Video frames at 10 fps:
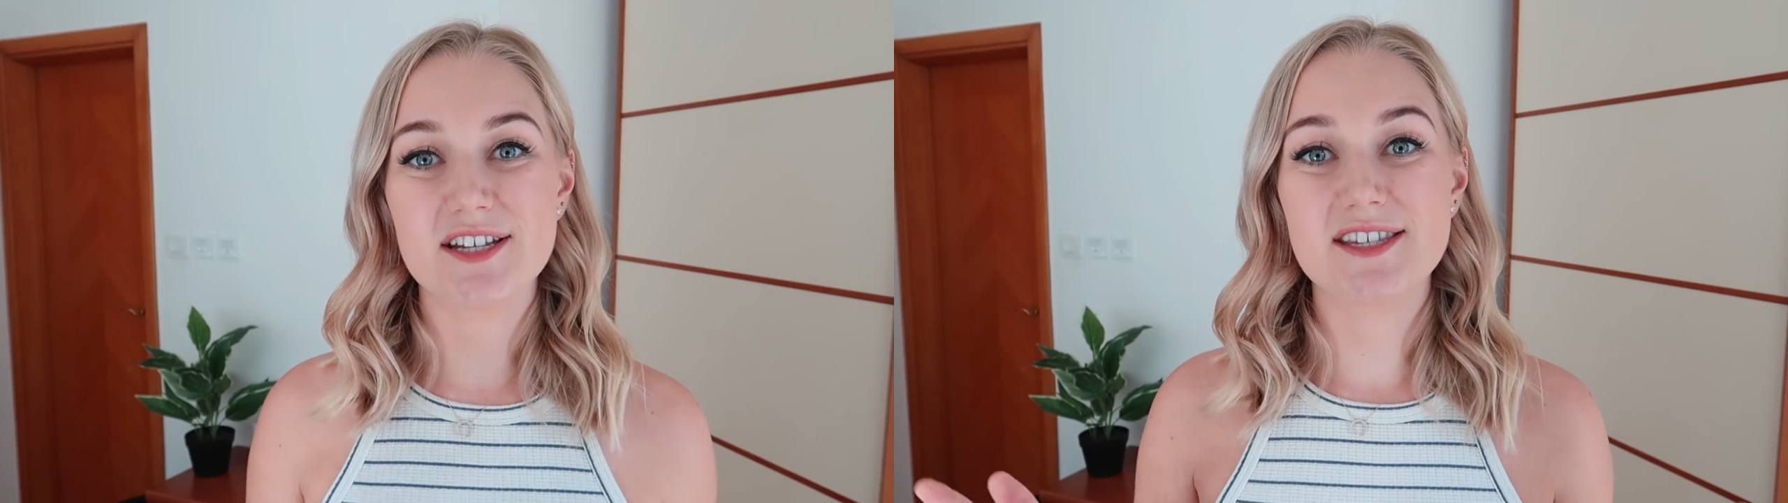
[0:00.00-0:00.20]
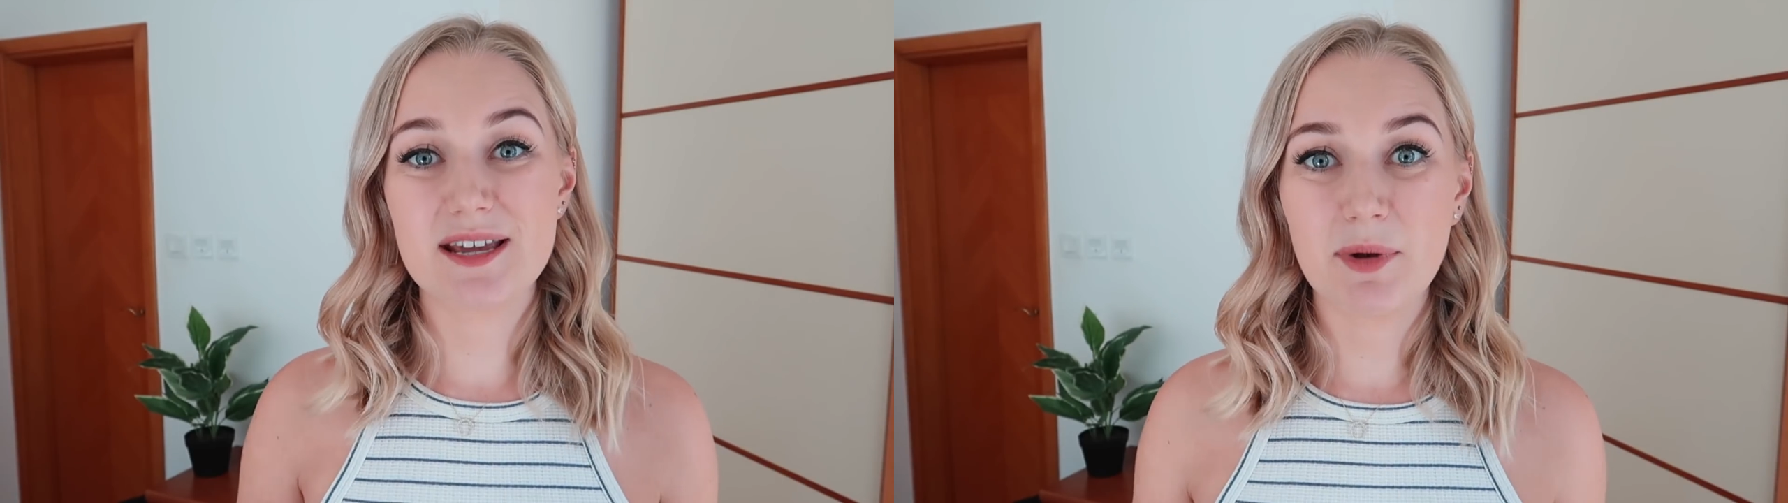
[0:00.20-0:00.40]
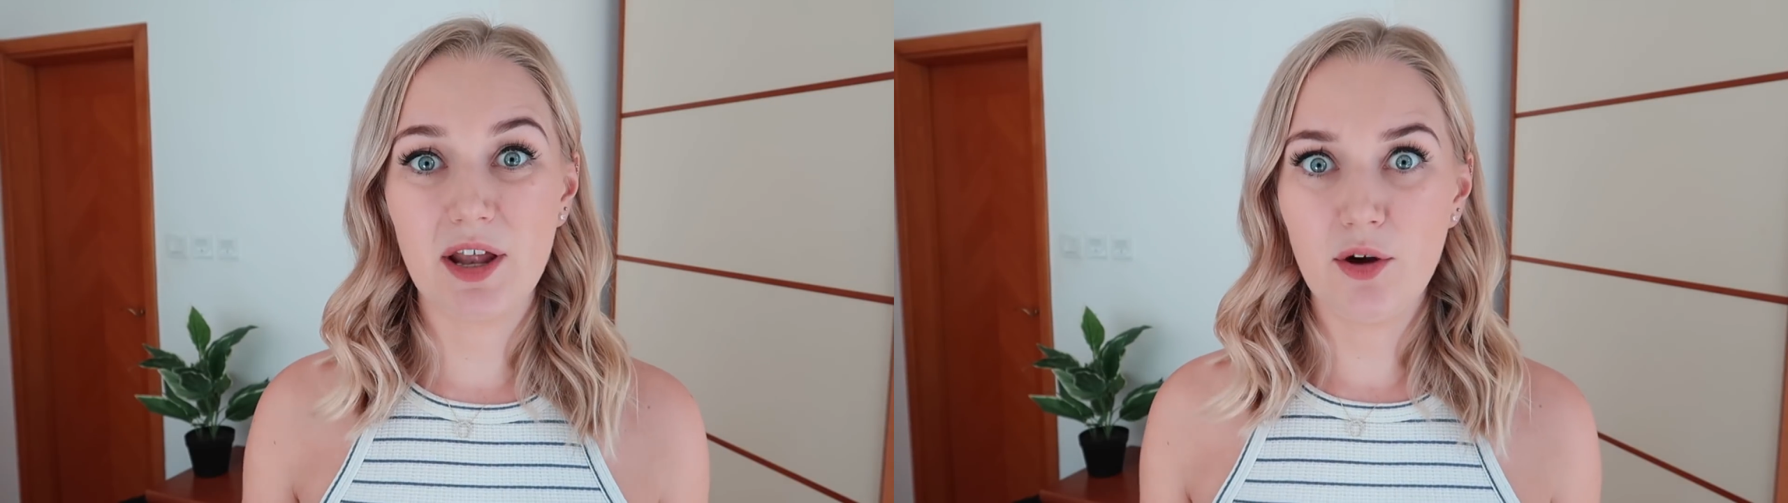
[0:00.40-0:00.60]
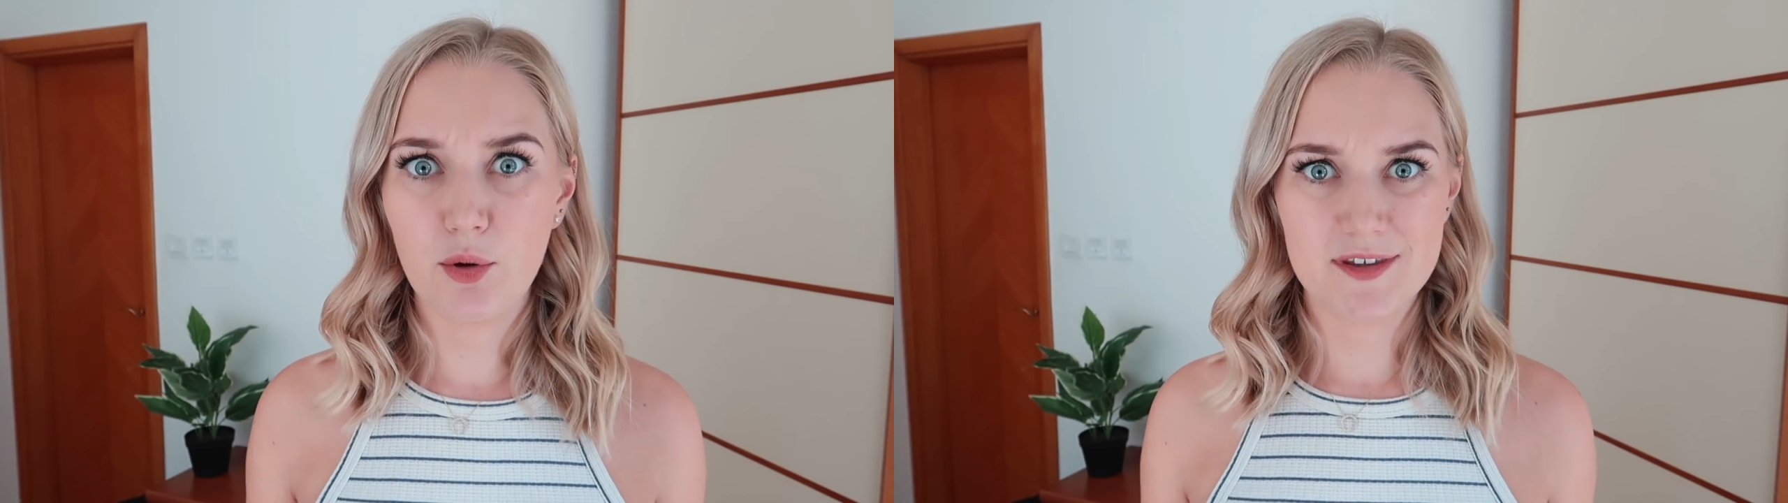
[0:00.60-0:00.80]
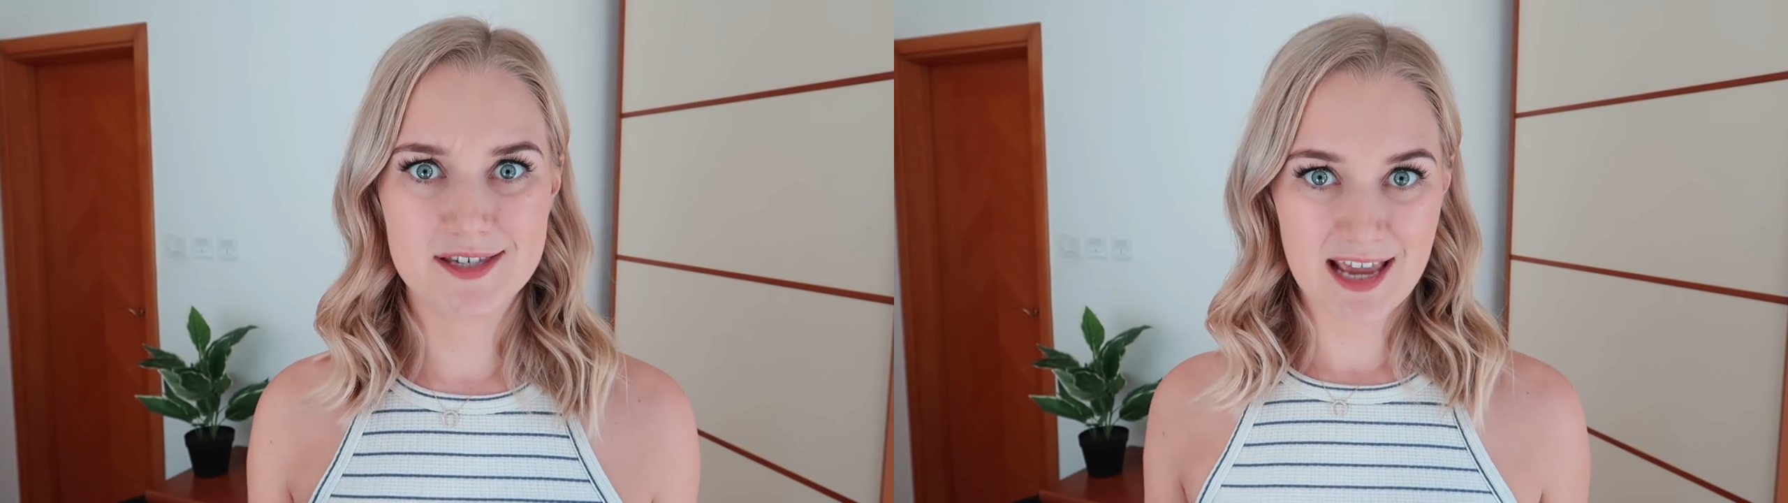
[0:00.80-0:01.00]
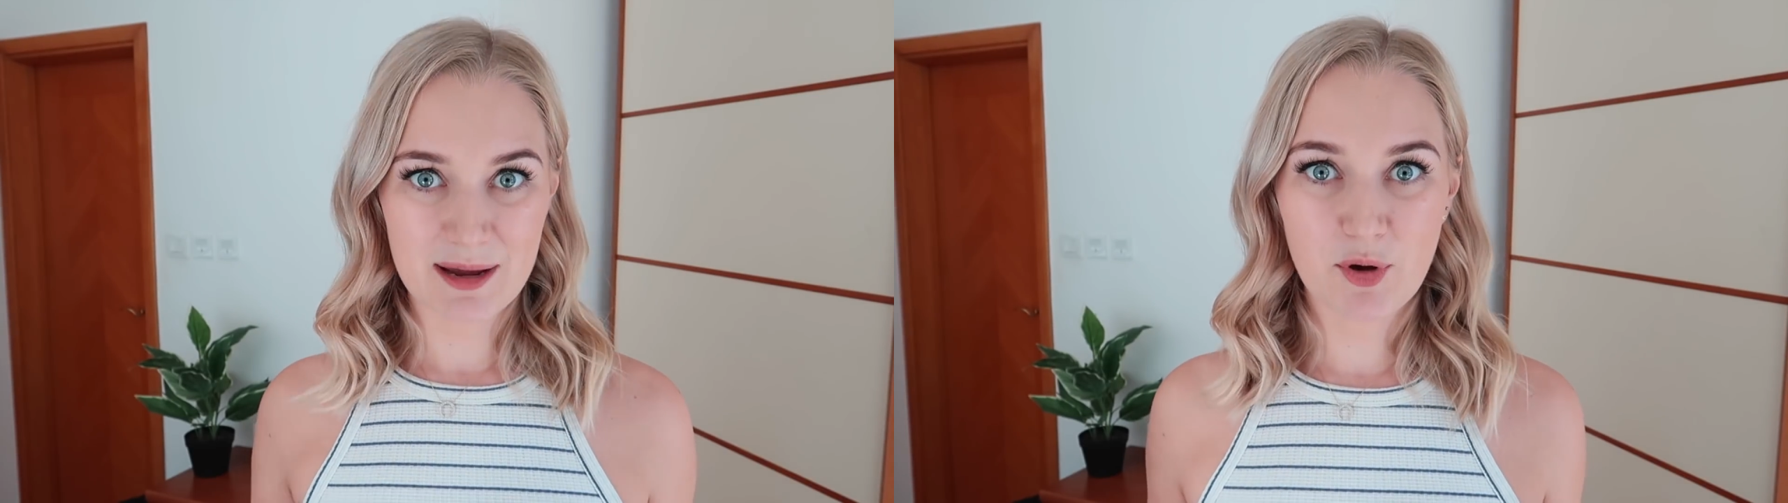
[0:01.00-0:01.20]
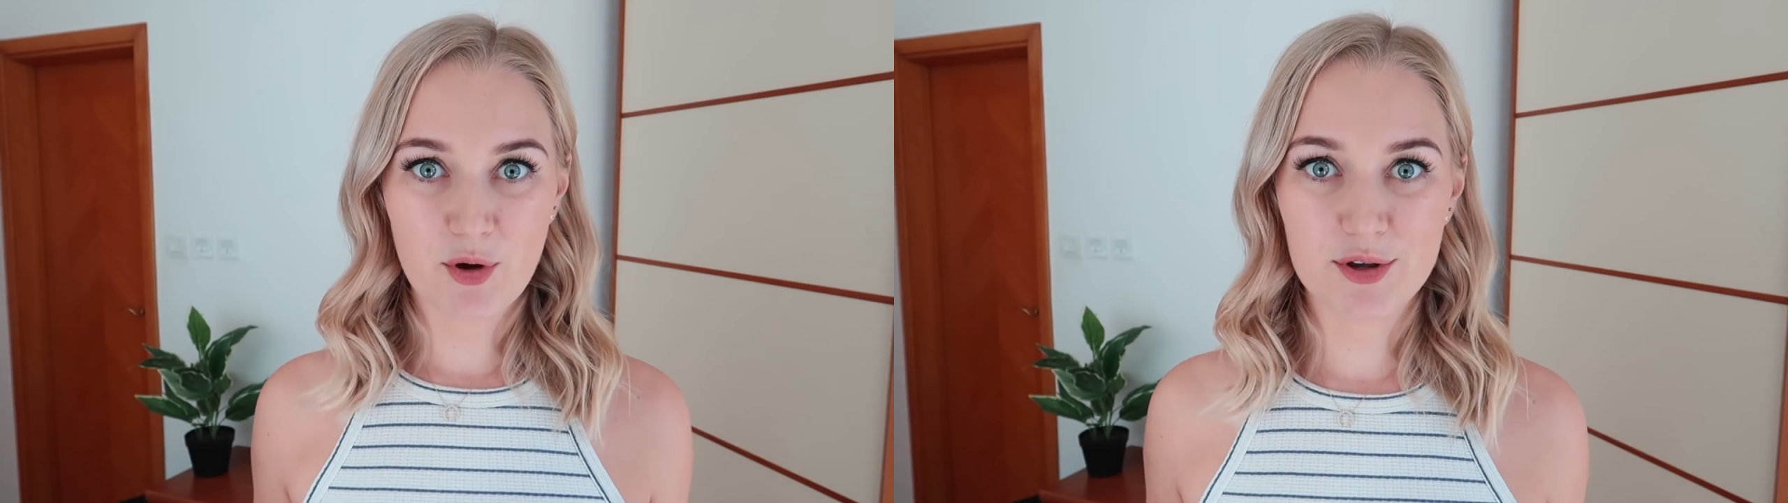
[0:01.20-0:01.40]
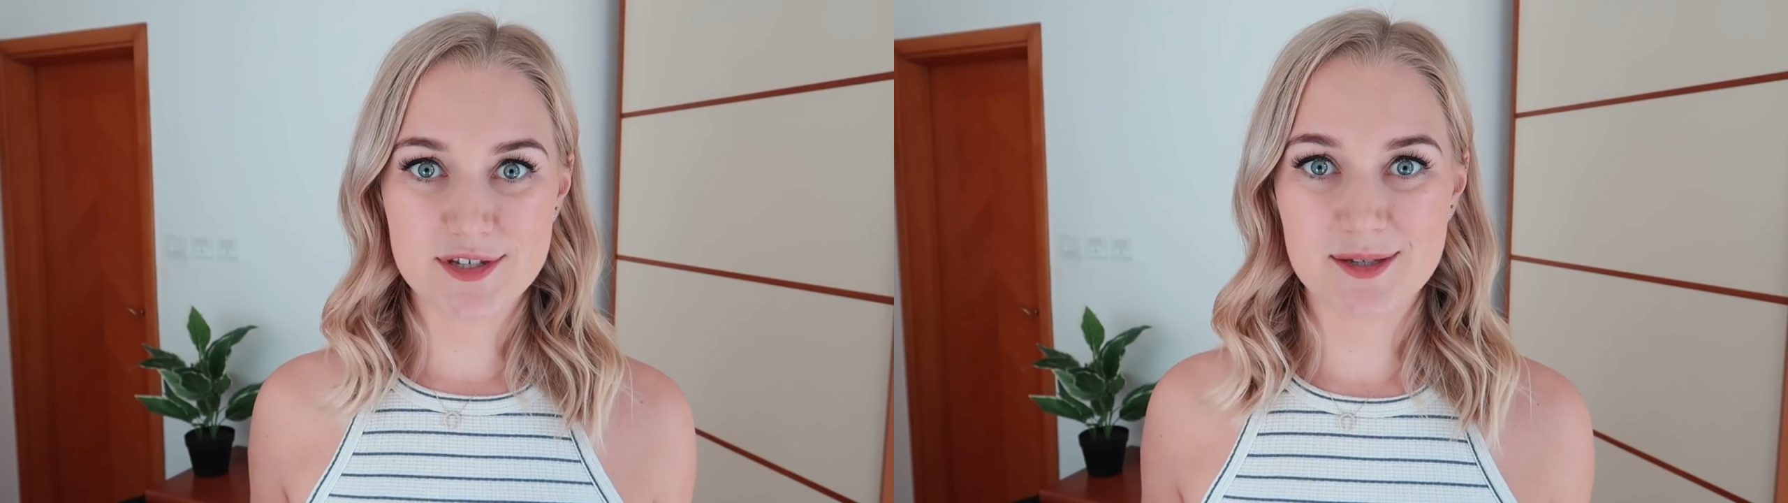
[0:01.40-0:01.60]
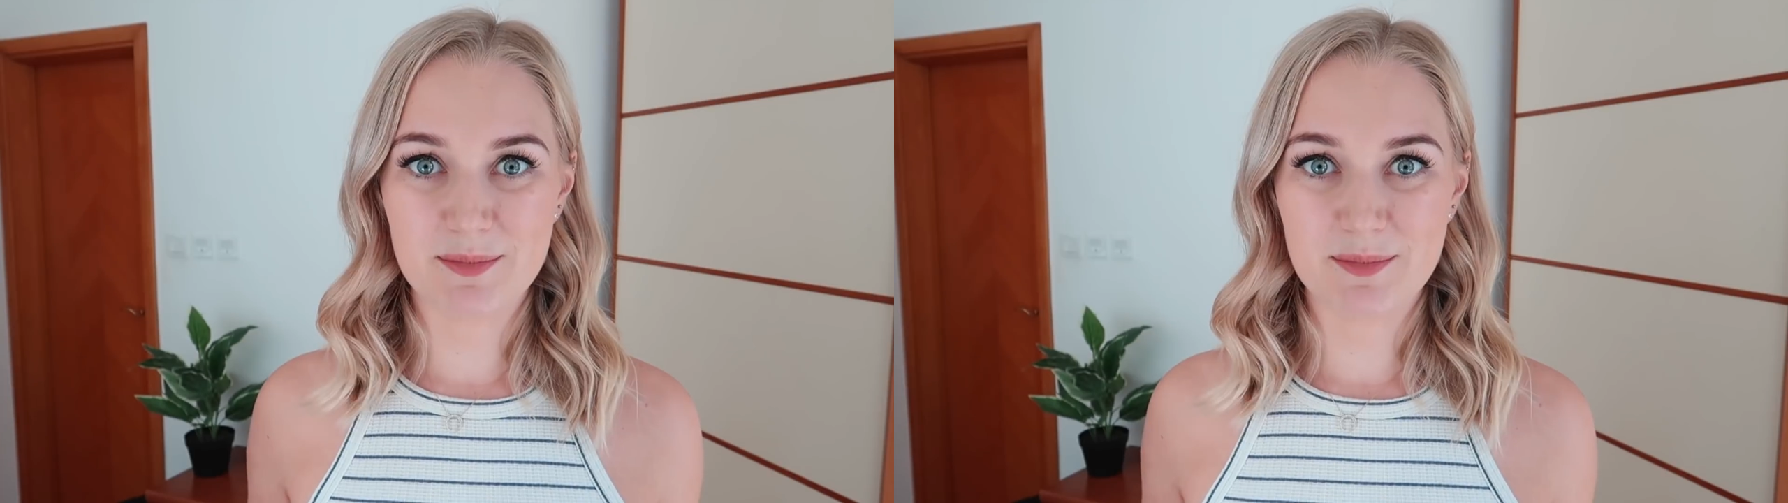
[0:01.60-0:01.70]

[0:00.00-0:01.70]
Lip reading: a similar or the same course as